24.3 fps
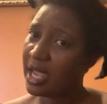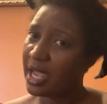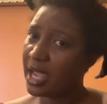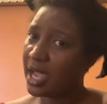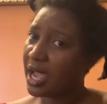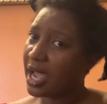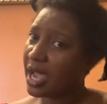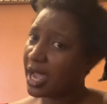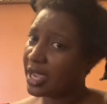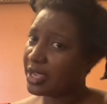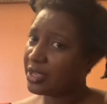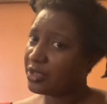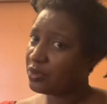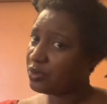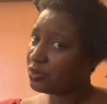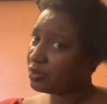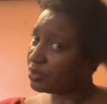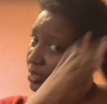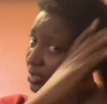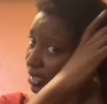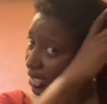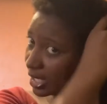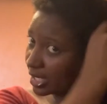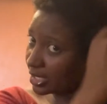I
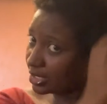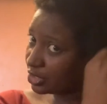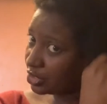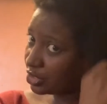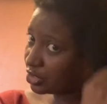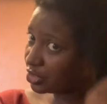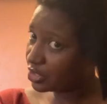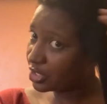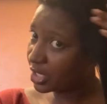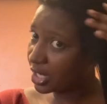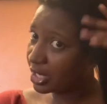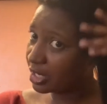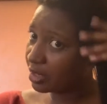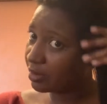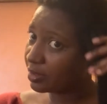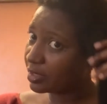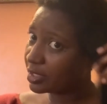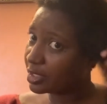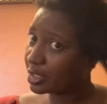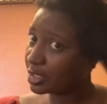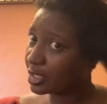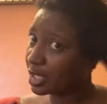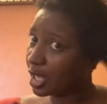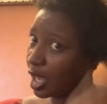use a
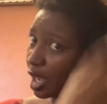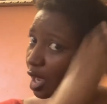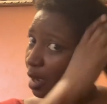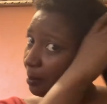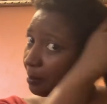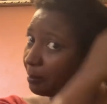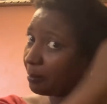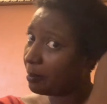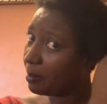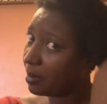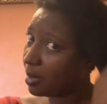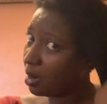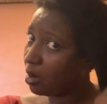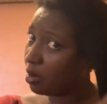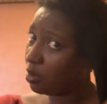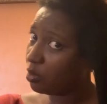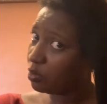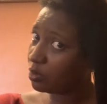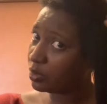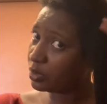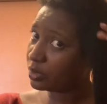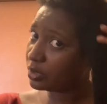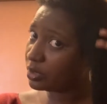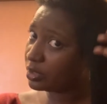generous
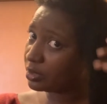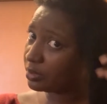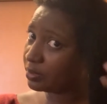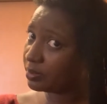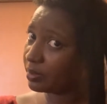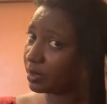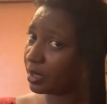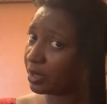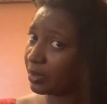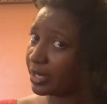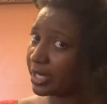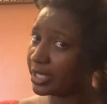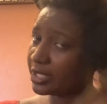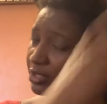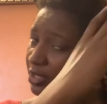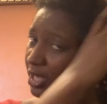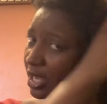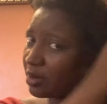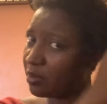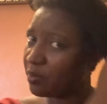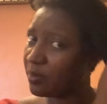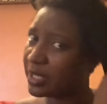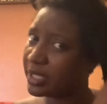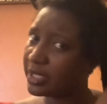amount. All right, so I
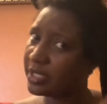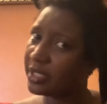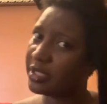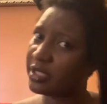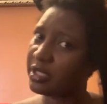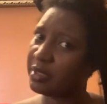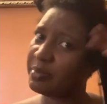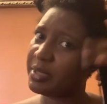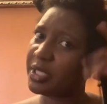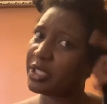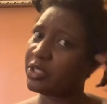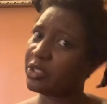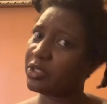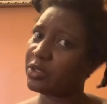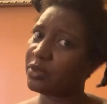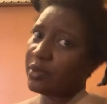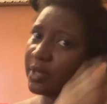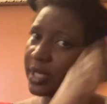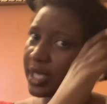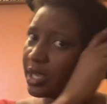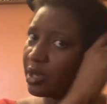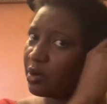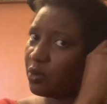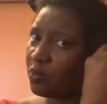don't want it to be
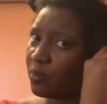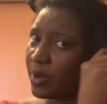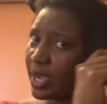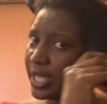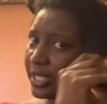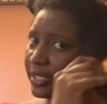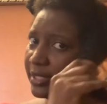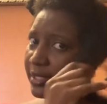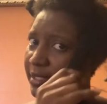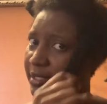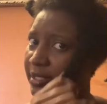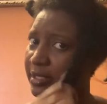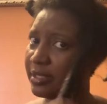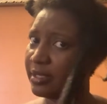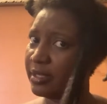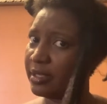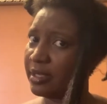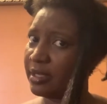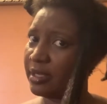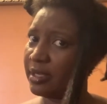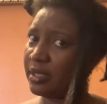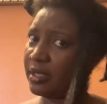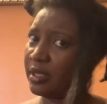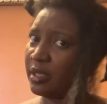soaking wet.
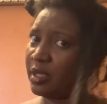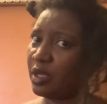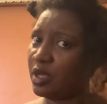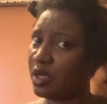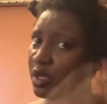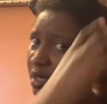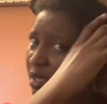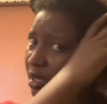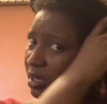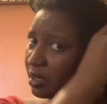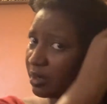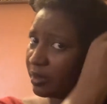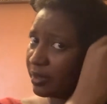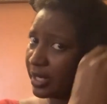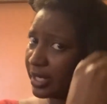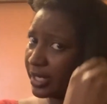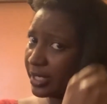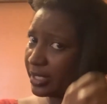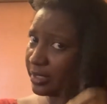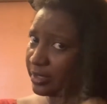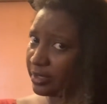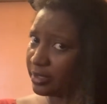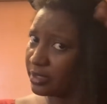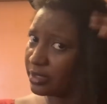All
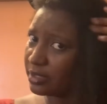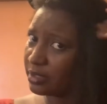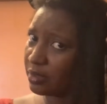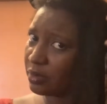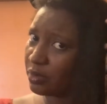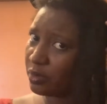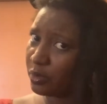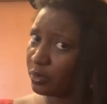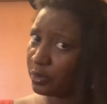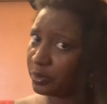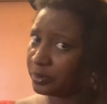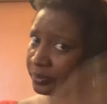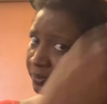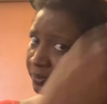right, so